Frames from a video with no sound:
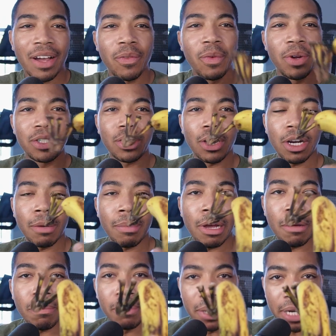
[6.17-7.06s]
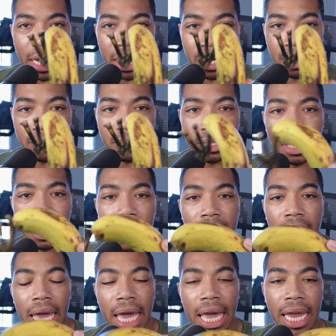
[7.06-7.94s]
We're talking about bananas.
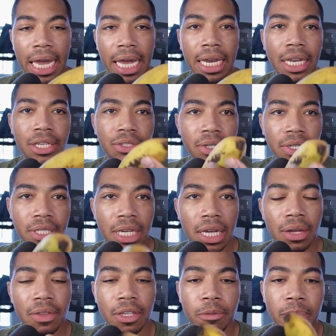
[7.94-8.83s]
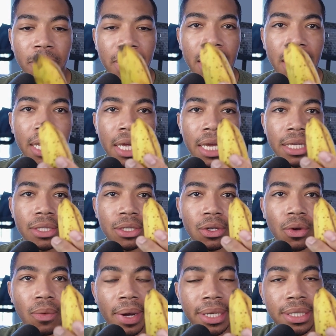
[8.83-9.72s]
And as you can tell, this banana is
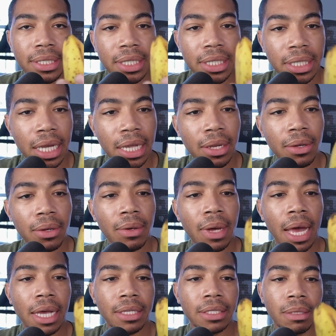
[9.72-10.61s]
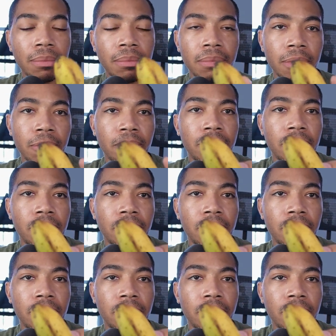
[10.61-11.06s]
quite yellow, has some